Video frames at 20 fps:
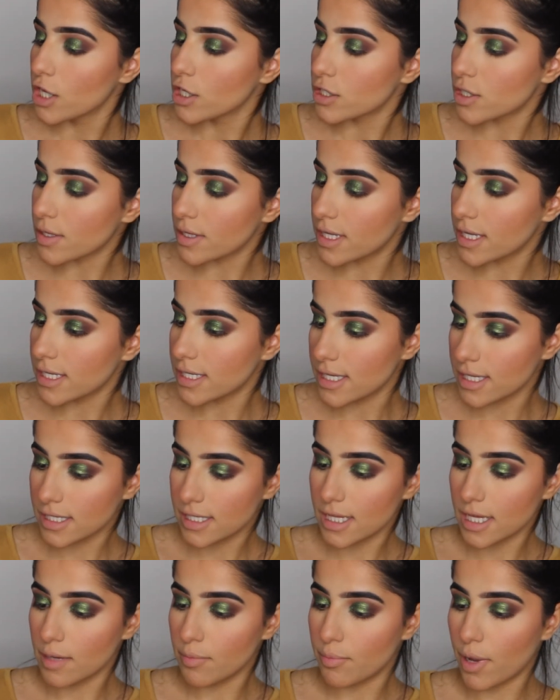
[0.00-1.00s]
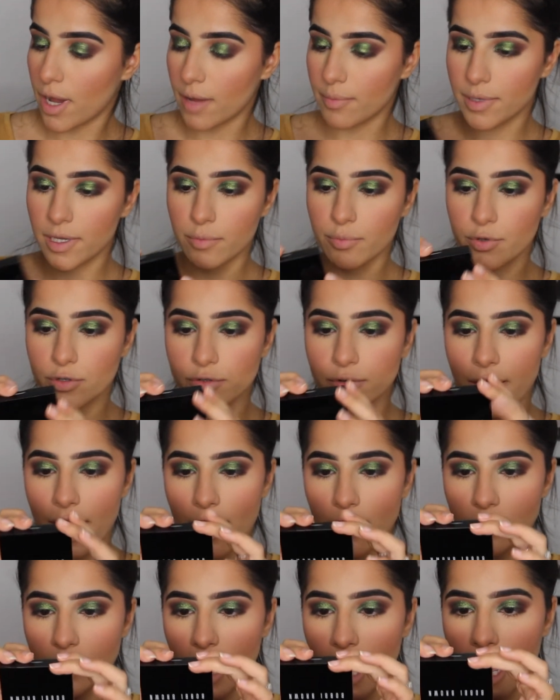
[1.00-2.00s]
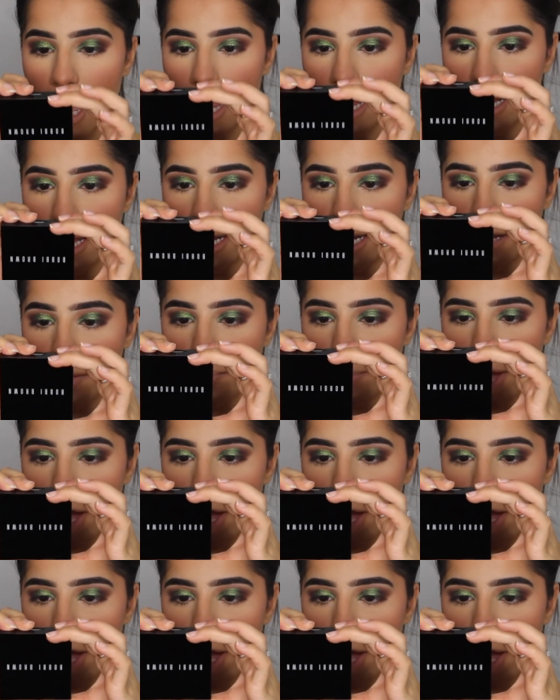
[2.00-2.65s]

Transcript: So this is the Bobbi Brown highlighting